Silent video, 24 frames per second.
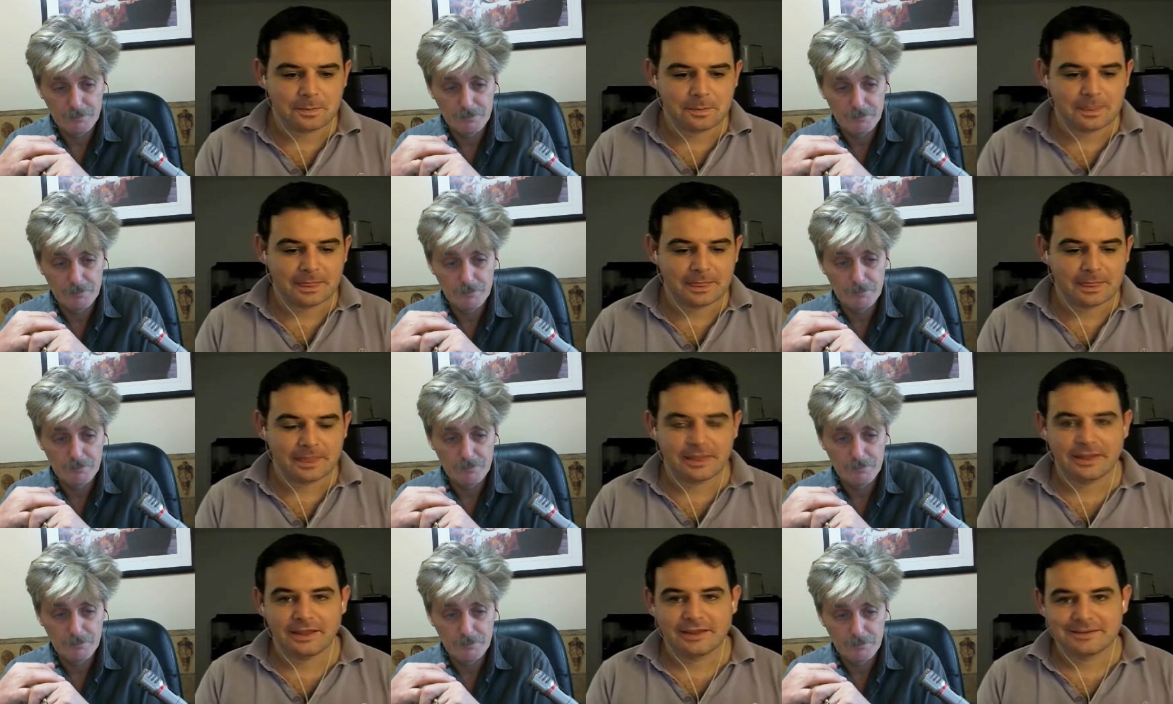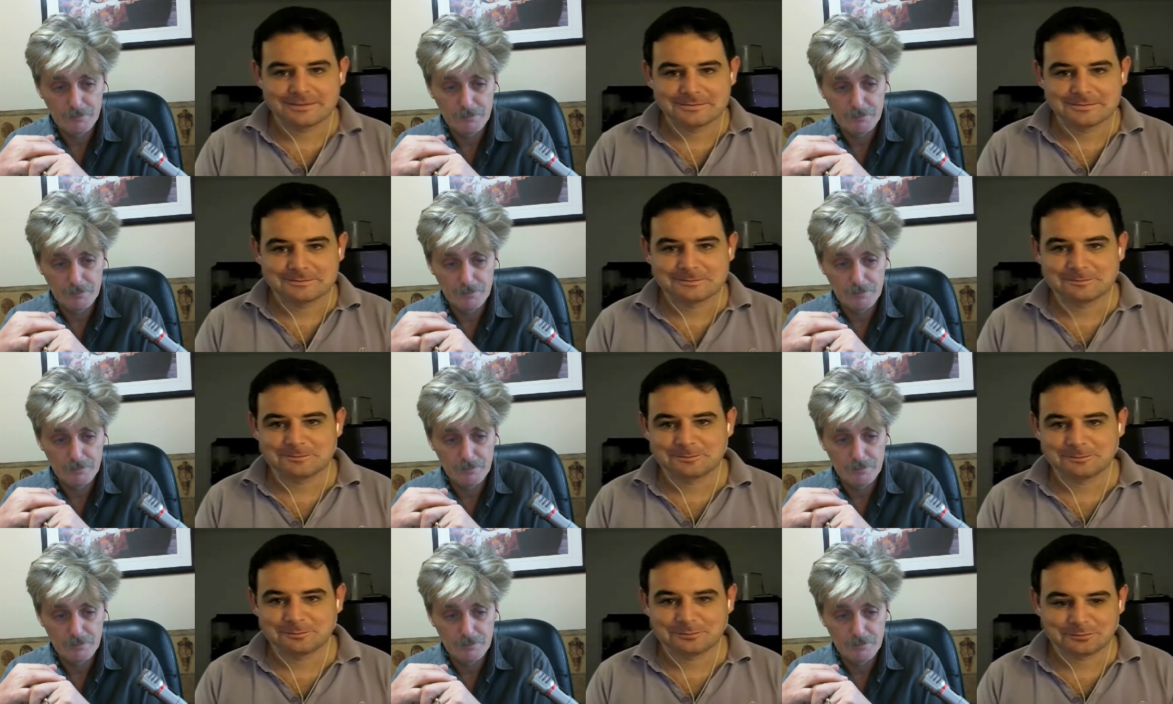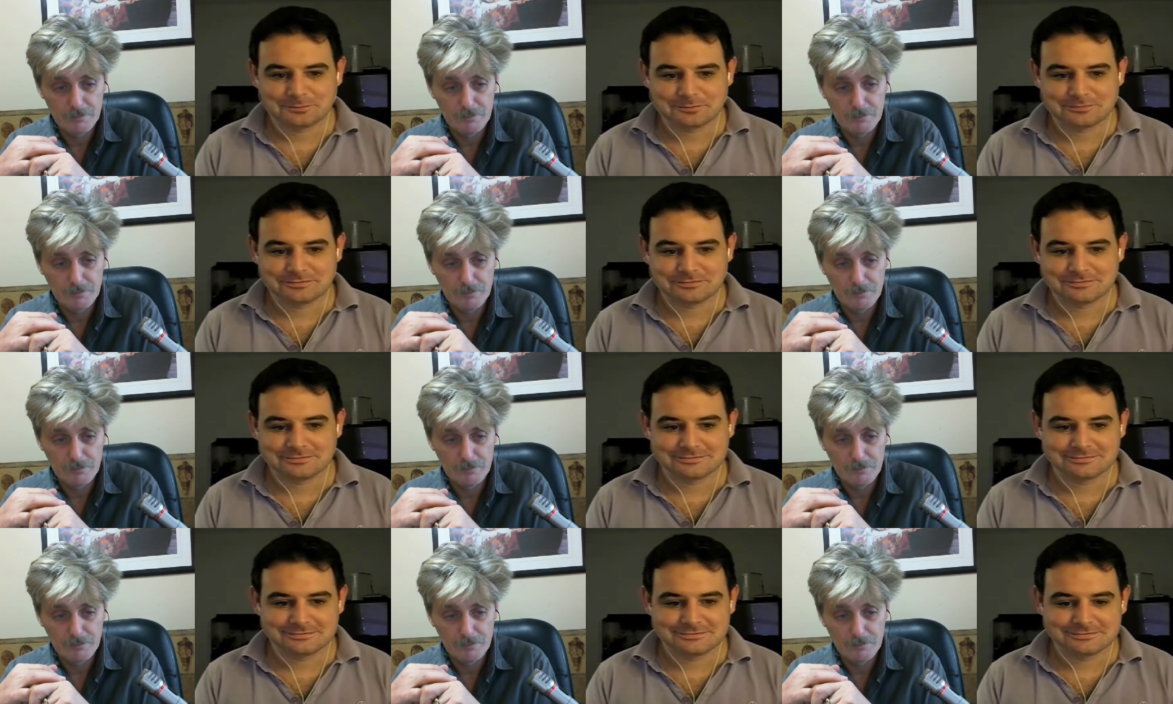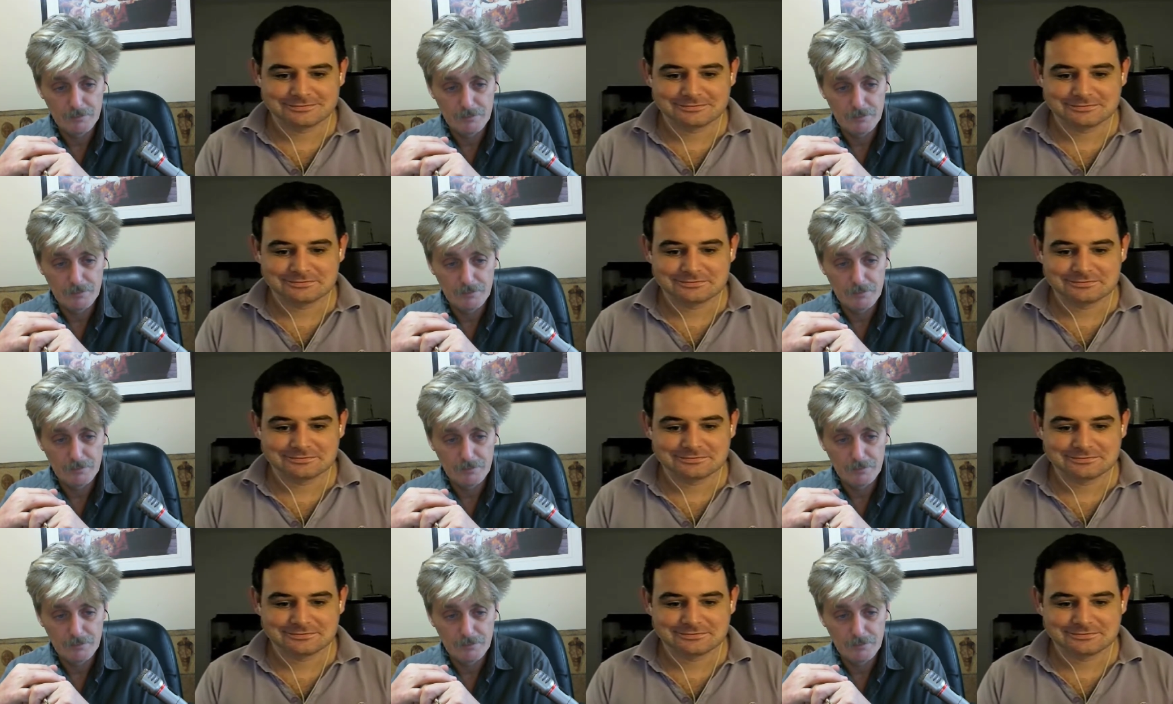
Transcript: [no speech]